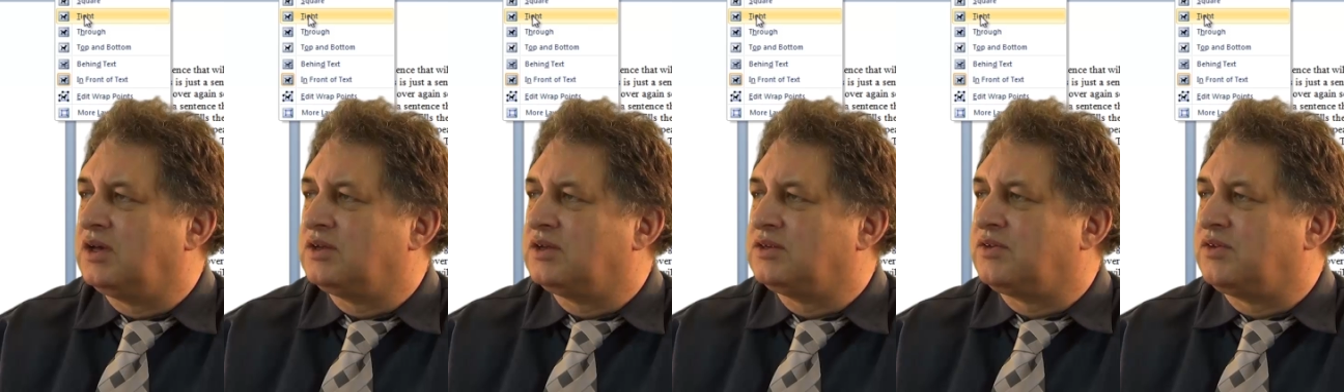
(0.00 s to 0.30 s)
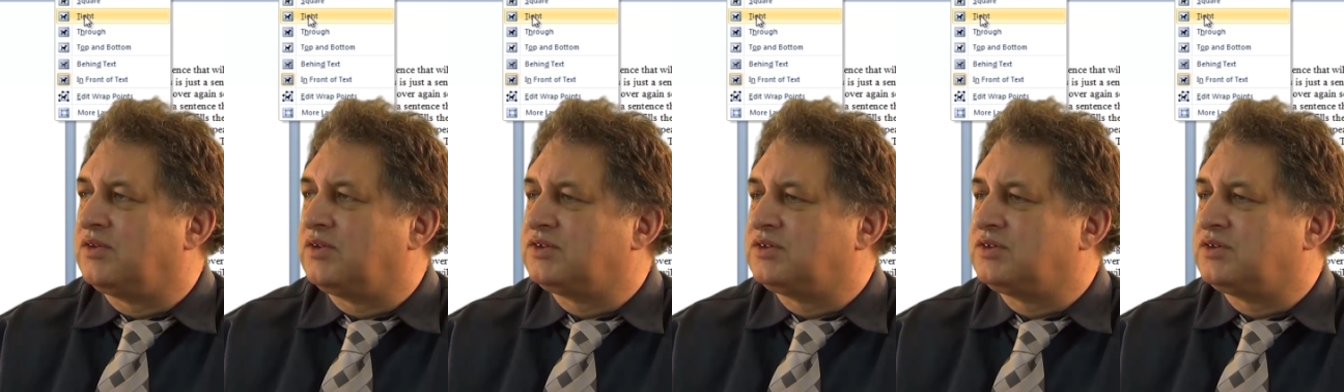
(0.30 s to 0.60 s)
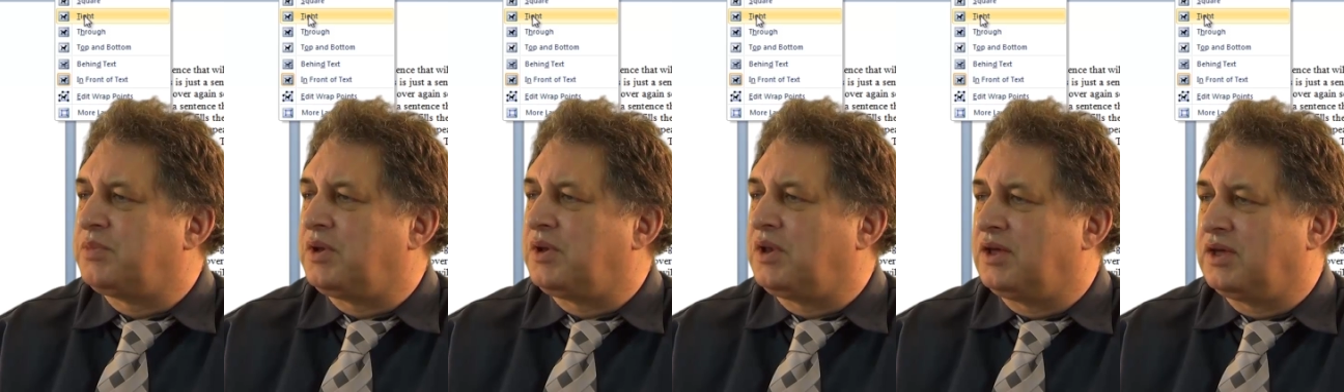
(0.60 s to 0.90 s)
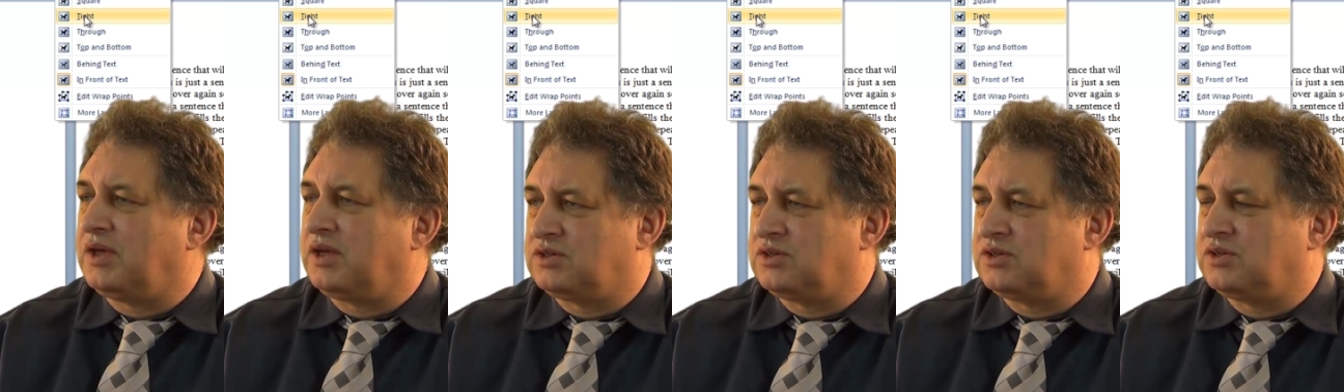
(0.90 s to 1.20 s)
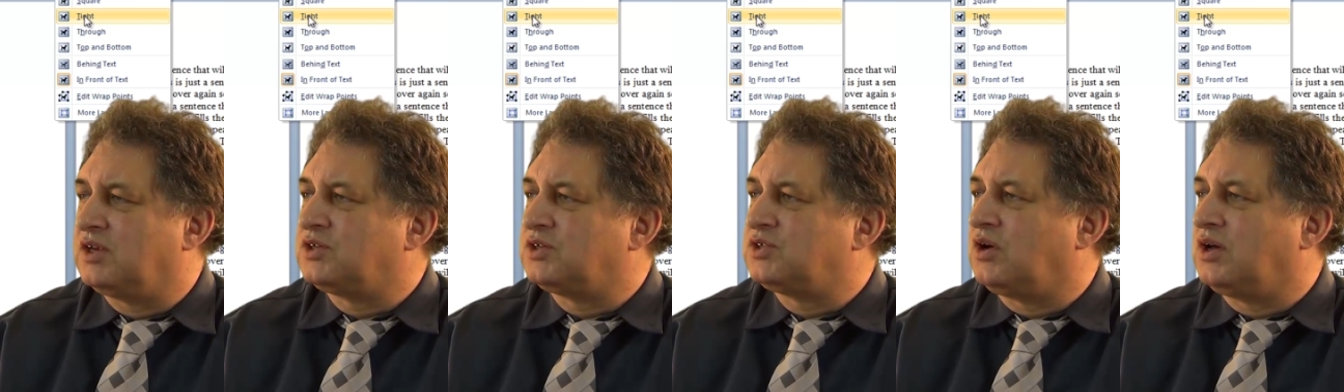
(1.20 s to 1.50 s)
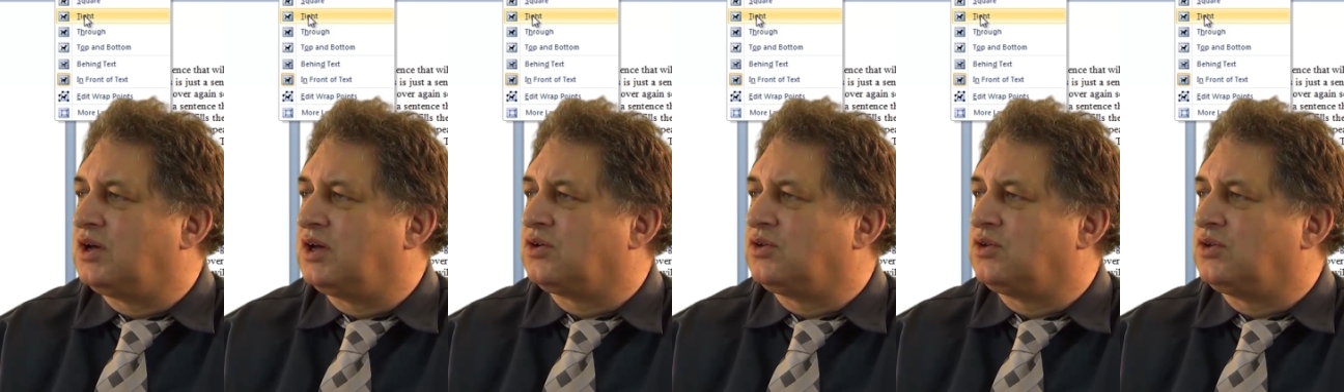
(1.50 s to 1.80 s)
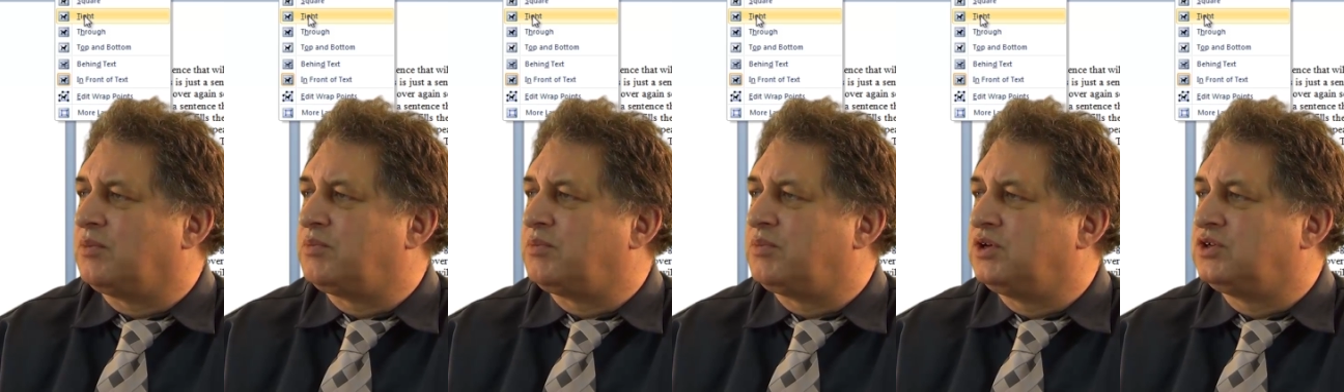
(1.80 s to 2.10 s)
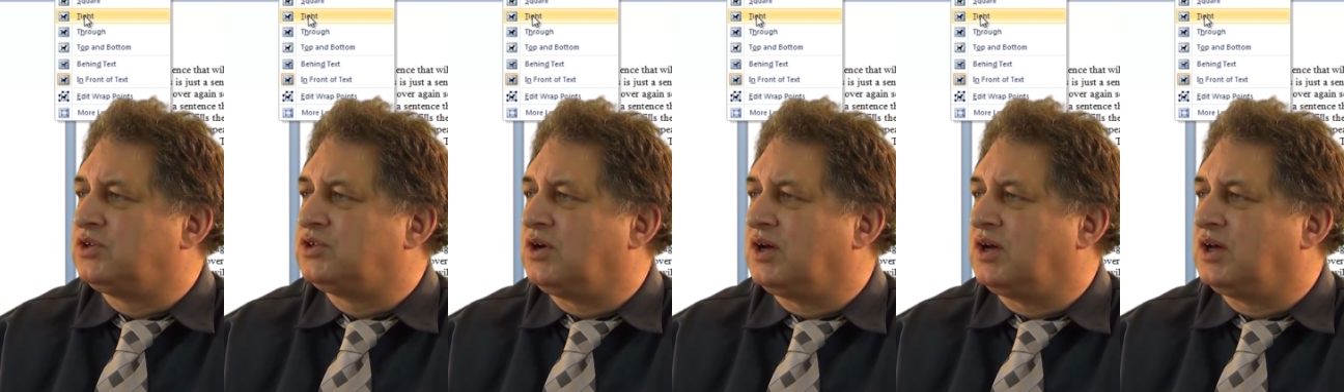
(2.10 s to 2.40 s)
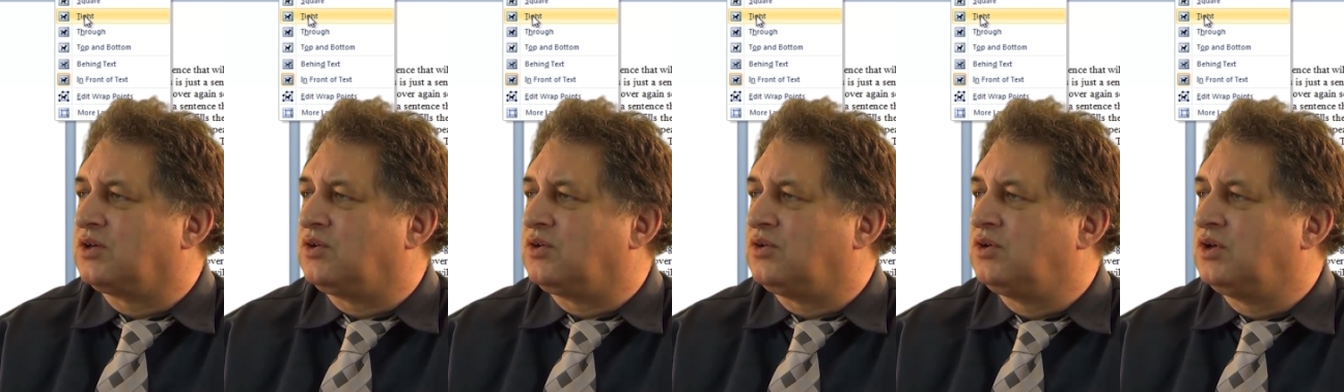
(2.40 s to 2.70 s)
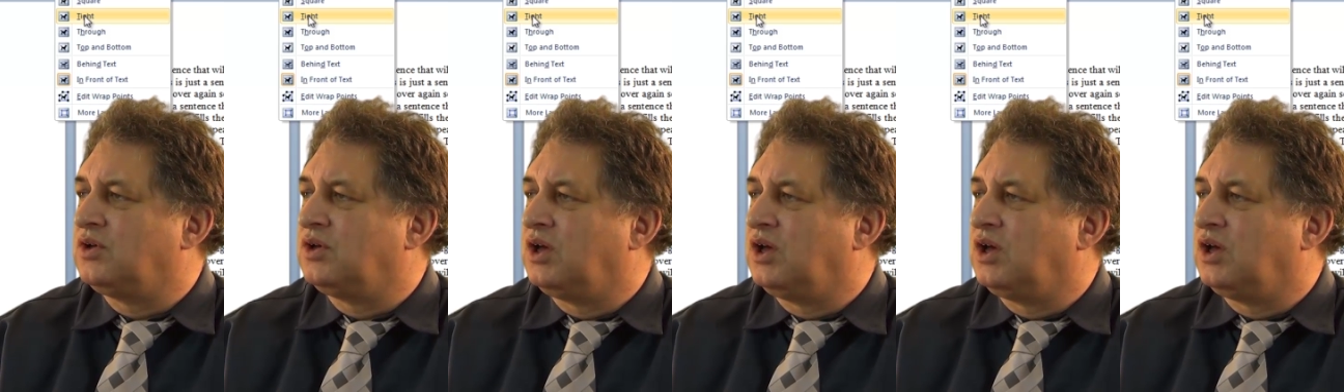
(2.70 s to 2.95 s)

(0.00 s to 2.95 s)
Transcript: So this is applying to that triangle, that blue triangle.